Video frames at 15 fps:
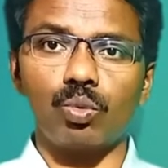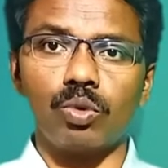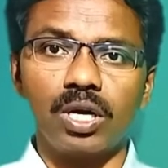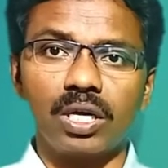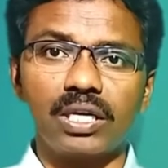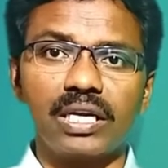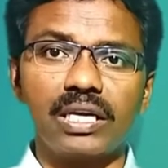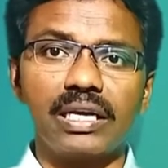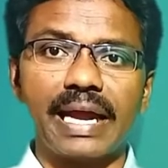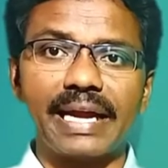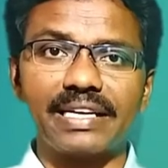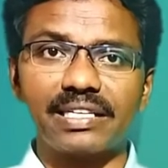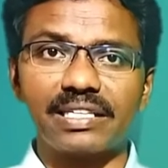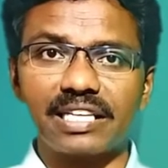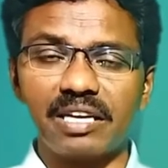working
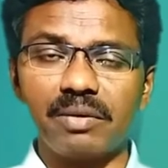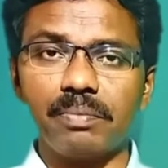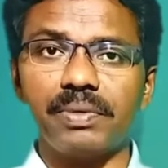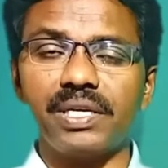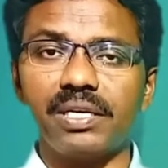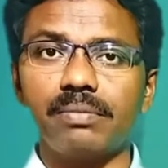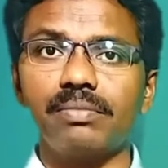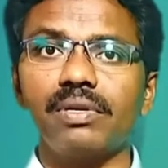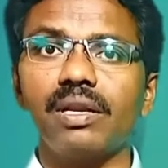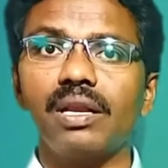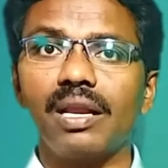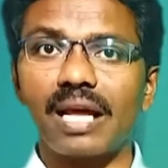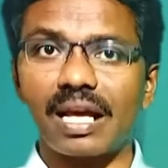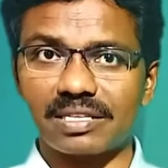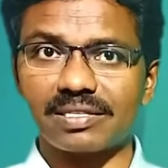at 10 p.m.
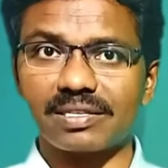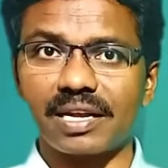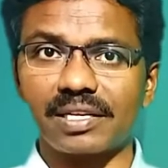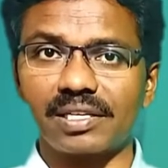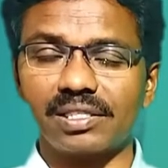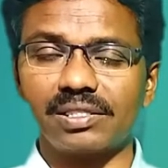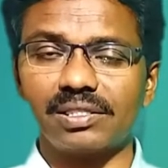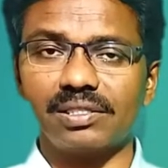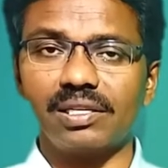last night.